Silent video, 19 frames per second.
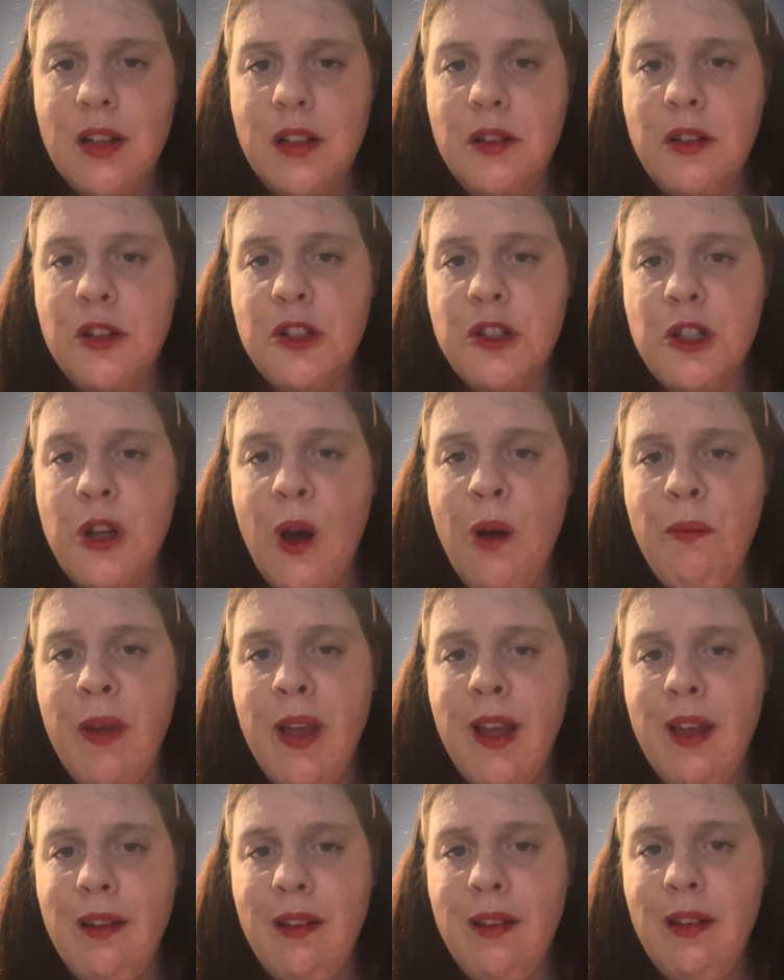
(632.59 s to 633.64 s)
to show
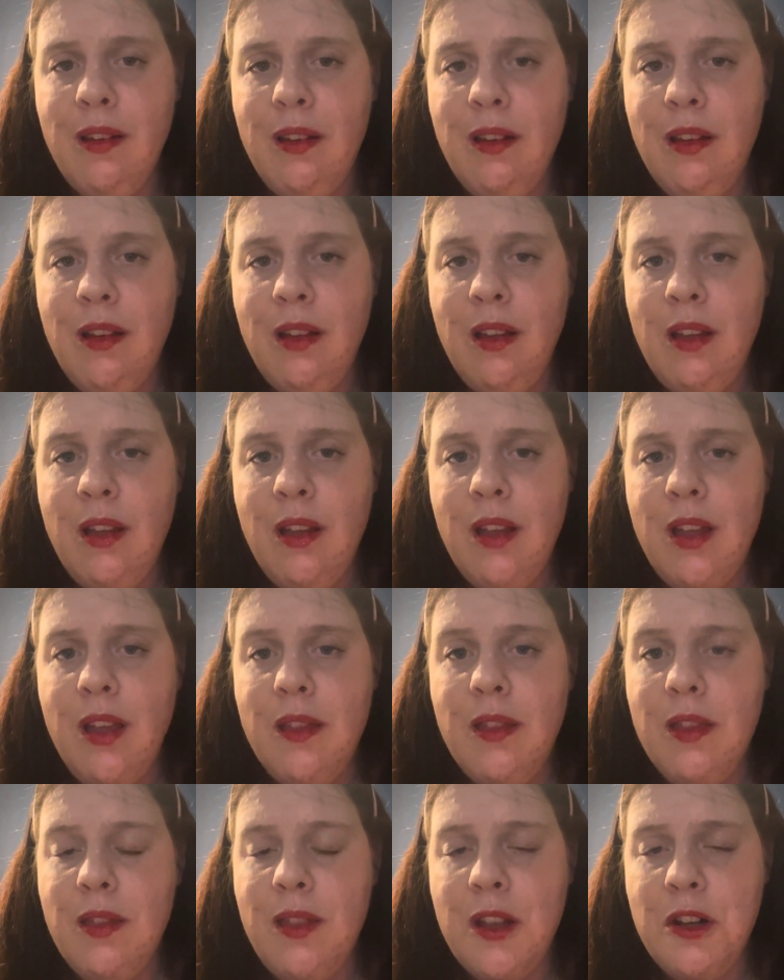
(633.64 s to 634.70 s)
me
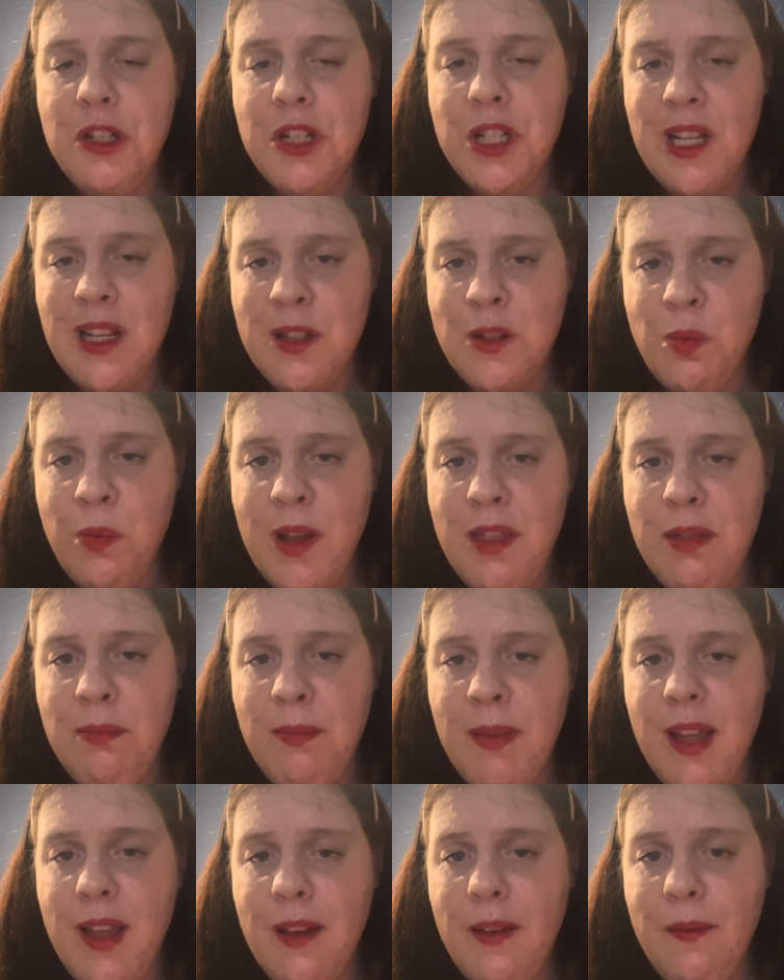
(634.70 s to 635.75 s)
that she is with
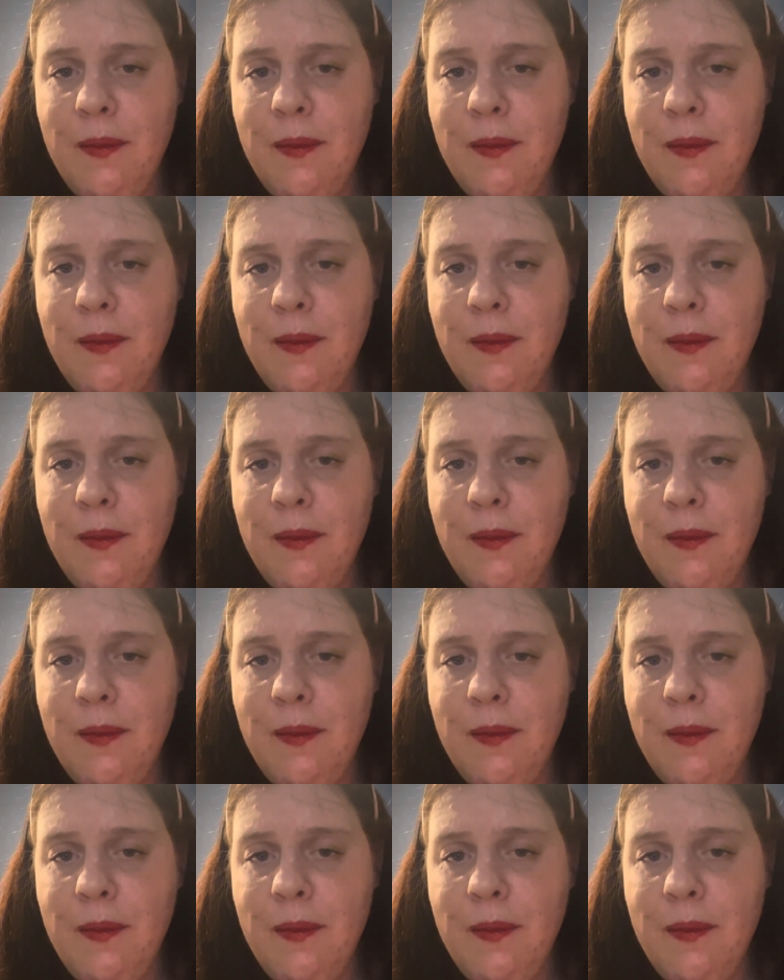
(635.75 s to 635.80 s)
me